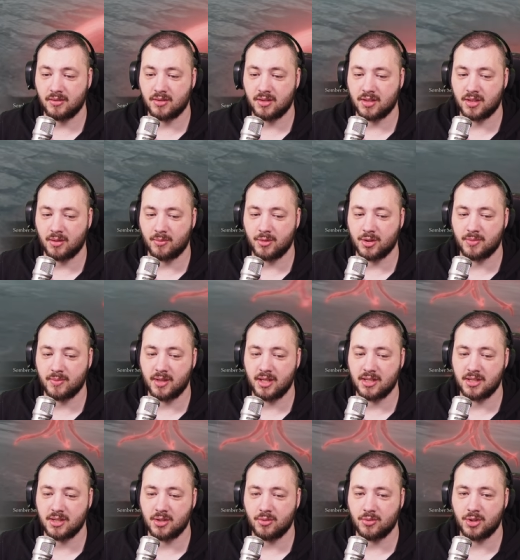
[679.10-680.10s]
Summer smithing
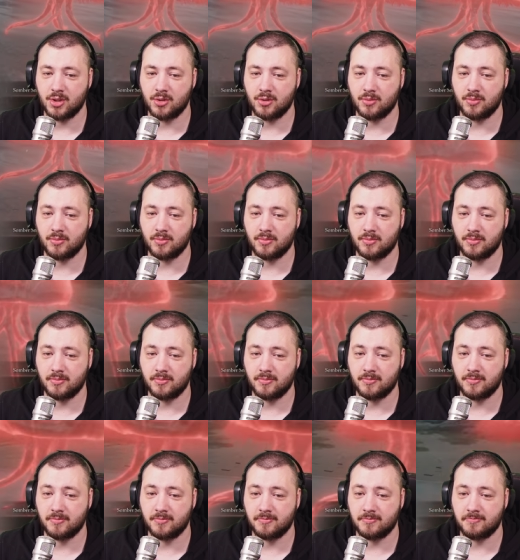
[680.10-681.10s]
stone too.
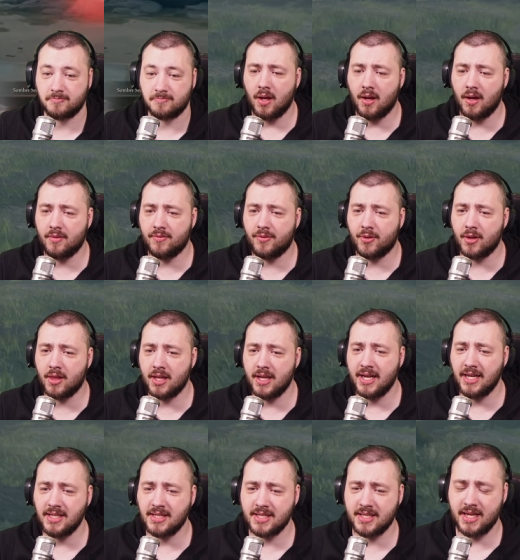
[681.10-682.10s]
Now for the
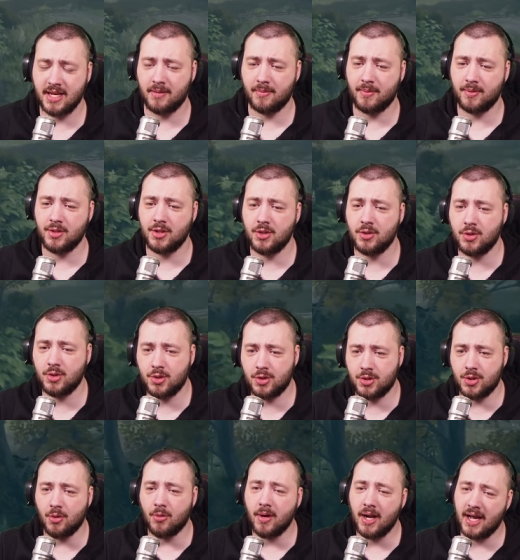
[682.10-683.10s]
next step, you
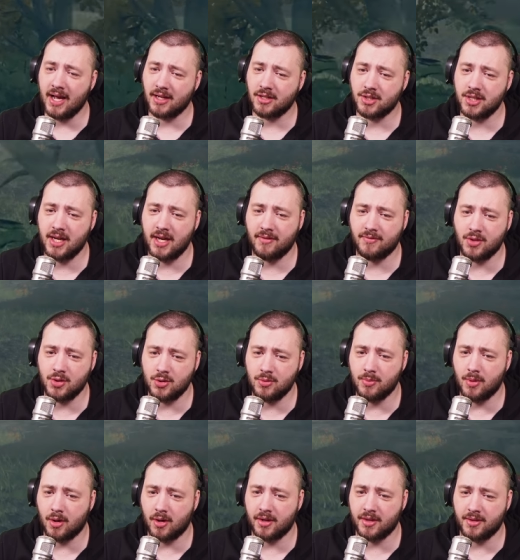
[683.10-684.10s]
don't actually have to do
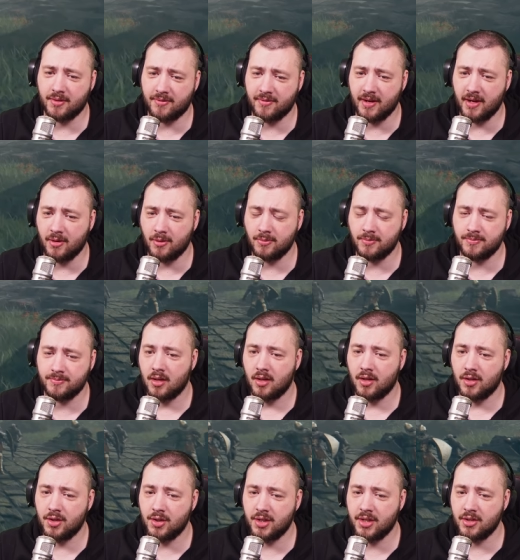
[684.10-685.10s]
Margit the Fell.
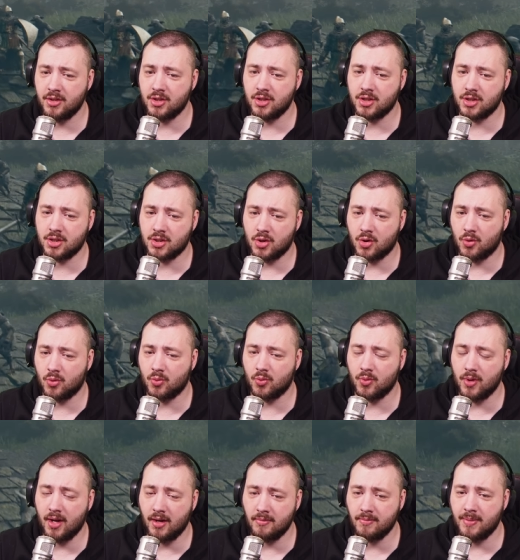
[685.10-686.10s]
You can just
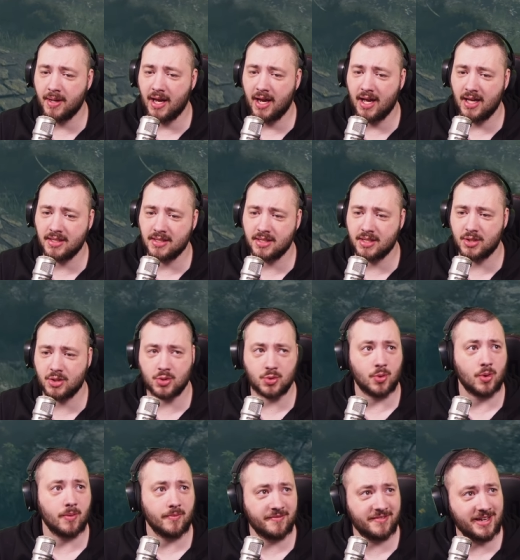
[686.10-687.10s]
run past
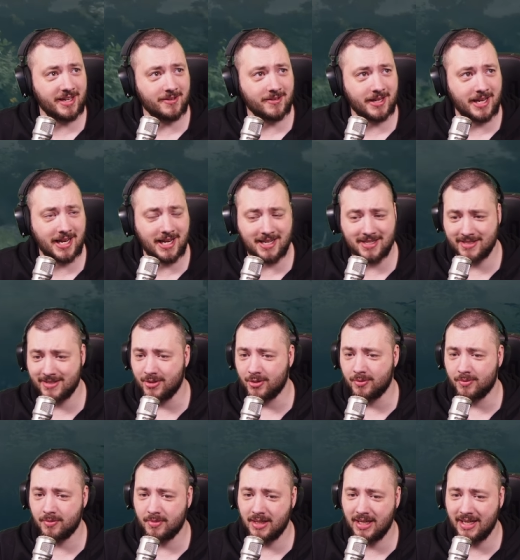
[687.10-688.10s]
Stormvale Castle.
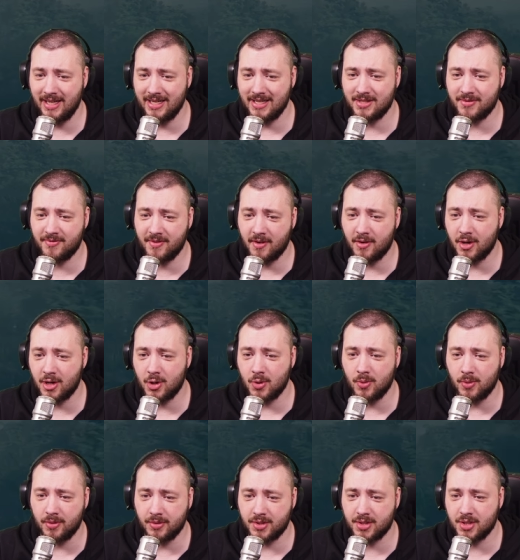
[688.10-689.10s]
And that's very
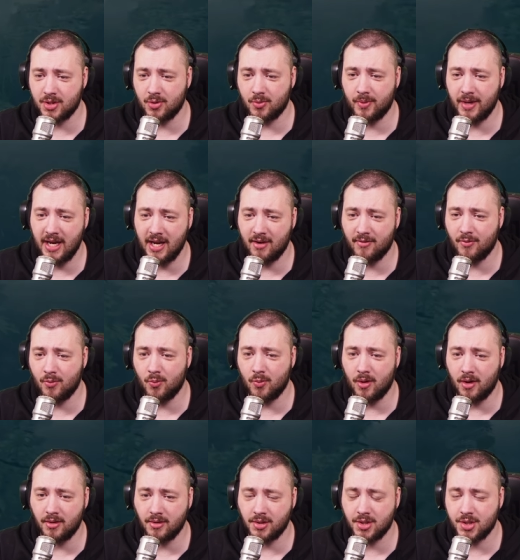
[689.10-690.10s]
cool. So we have
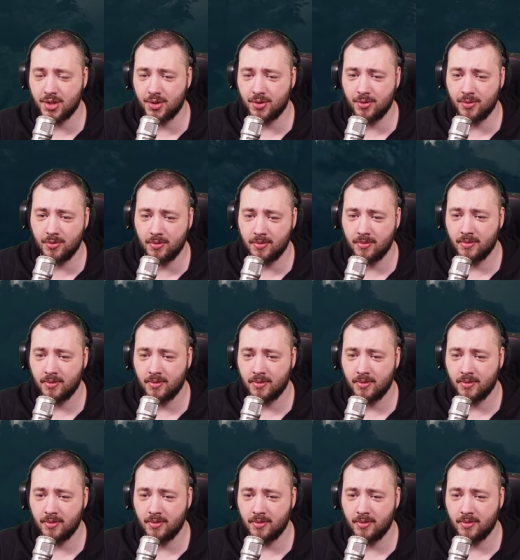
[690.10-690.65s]
one, two,